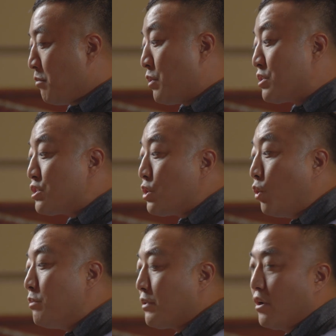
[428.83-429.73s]
But it was
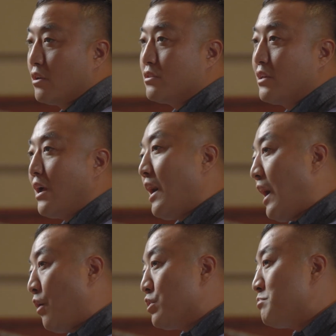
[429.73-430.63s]
stolen because
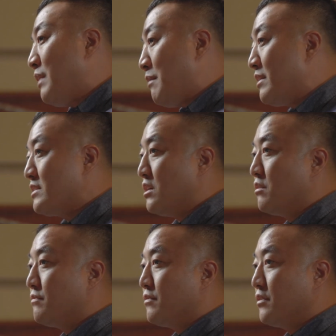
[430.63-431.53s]
I was by myself.